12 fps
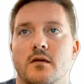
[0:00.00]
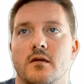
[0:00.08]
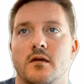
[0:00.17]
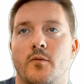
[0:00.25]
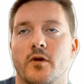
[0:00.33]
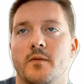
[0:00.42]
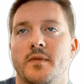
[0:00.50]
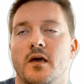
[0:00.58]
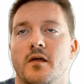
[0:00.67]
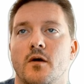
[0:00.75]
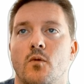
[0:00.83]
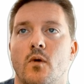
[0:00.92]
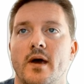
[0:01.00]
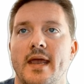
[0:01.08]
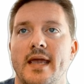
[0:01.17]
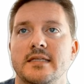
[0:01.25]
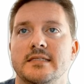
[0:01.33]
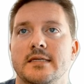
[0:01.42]
and we're going to be on a
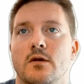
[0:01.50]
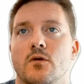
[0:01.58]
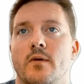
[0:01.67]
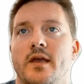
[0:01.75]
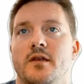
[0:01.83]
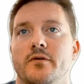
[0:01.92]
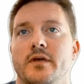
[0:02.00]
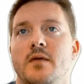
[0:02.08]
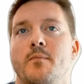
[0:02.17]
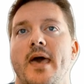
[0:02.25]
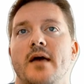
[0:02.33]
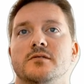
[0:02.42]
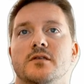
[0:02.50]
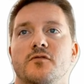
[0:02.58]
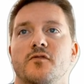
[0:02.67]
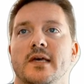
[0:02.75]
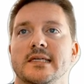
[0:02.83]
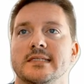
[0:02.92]
180 radial inbound to the
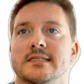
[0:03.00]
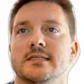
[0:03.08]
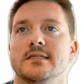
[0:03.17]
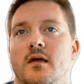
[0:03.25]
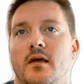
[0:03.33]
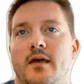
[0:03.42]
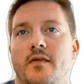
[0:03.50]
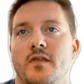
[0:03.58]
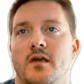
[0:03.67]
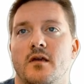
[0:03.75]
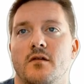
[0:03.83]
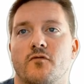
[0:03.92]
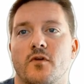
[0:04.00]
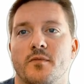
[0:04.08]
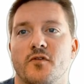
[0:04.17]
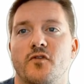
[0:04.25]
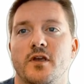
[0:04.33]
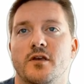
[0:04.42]
fix. And then from the
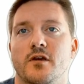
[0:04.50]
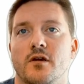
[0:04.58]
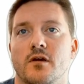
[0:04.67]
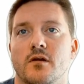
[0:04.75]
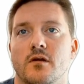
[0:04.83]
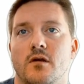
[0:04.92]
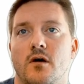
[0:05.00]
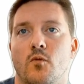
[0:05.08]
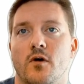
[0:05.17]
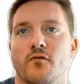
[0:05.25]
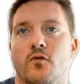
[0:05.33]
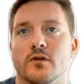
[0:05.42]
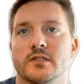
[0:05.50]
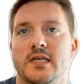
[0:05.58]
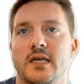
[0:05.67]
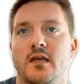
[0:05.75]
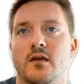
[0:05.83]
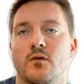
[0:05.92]
figure
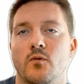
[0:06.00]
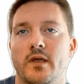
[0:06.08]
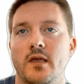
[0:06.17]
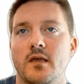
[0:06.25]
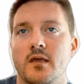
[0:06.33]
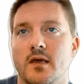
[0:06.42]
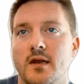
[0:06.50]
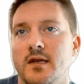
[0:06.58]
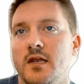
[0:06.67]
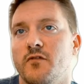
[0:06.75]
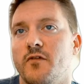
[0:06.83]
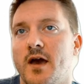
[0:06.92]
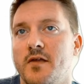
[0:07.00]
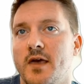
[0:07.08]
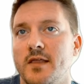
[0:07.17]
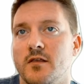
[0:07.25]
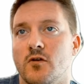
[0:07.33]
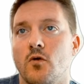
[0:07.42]
114, we can identify
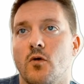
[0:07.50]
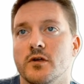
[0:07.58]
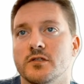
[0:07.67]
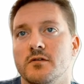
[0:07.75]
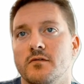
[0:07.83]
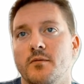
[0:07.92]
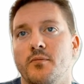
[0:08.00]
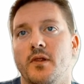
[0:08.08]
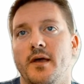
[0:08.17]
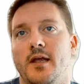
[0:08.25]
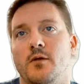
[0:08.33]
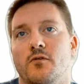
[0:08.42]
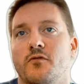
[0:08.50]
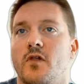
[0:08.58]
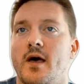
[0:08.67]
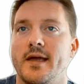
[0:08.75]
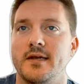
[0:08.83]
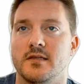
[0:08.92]
that the course of the plane we're
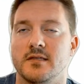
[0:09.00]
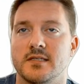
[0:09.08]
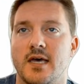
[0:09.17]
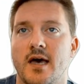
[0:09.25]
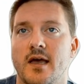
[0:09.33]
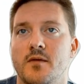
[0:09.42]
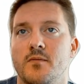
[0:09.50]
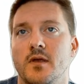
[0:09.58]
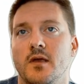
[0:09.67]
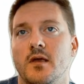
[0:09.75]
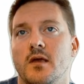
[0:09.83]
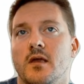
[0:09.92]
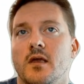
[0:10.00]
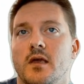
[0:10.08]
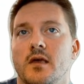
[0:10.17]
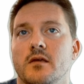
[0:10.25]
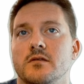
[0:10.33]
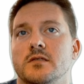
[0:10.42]
flying at the time
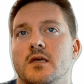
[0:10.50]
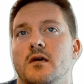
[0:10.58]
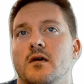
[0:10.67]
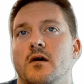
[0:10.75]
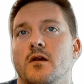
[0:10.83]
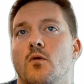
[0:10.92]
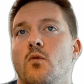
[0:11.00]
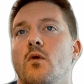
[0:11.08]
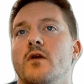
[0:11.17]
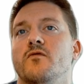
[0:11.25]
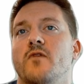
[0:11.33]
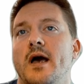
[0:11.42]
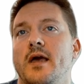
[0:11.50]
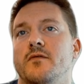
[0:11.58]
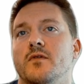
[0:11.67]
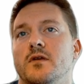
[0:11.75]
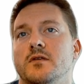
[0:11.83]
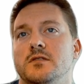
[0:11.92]
is on a
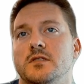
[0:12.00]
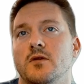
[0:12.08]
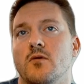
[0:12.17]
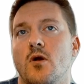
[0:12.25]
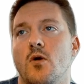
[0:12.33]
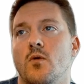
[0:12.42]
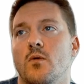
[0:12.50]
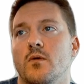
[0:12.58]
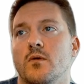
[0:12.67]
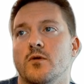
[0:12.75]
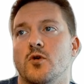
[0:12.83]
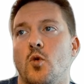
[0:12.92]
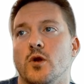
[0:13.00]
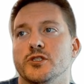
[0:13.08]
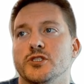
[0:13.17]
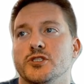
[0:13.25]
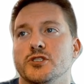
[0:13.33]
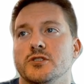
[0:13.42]
150 course.